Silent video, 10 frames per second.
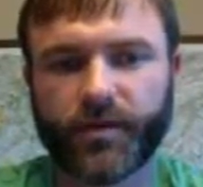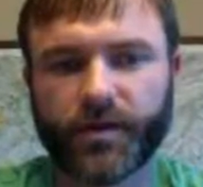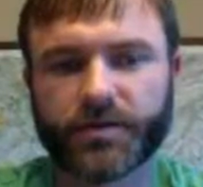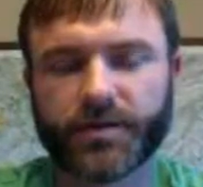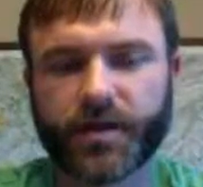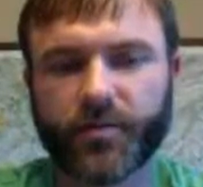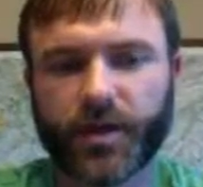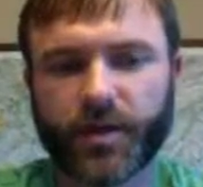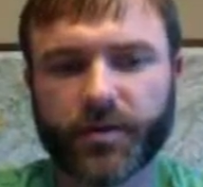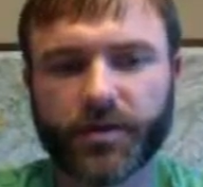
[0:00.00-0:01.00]
A second
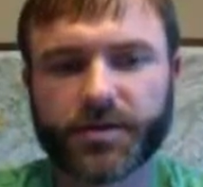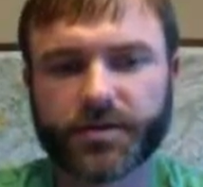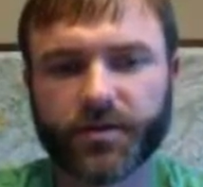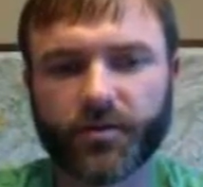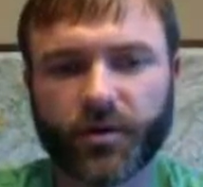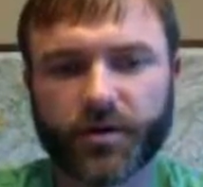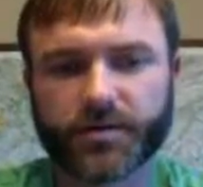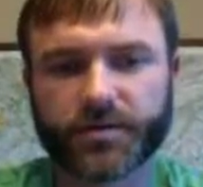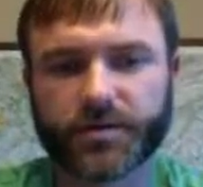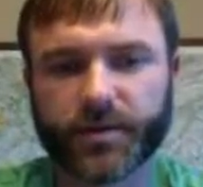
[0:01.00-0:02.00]
population that
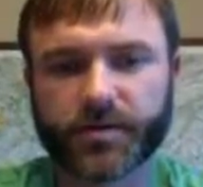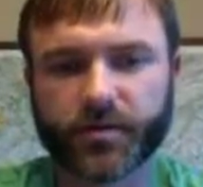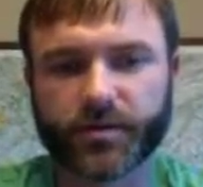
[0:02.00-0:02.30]
warrants special